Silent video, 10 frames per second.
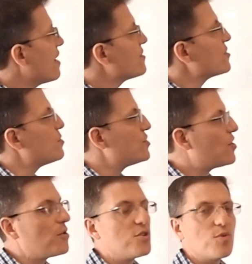So you would
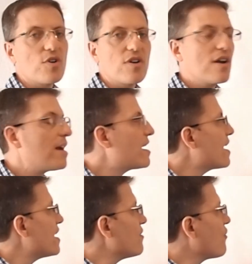know you were
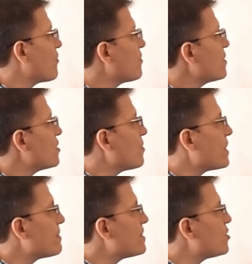kind of
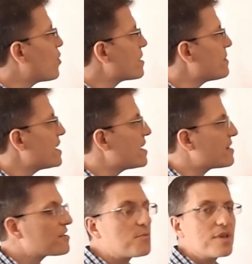maybe you want to be a
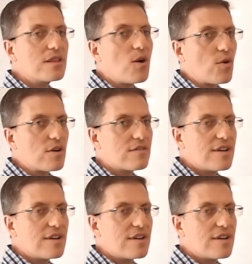little bit lower.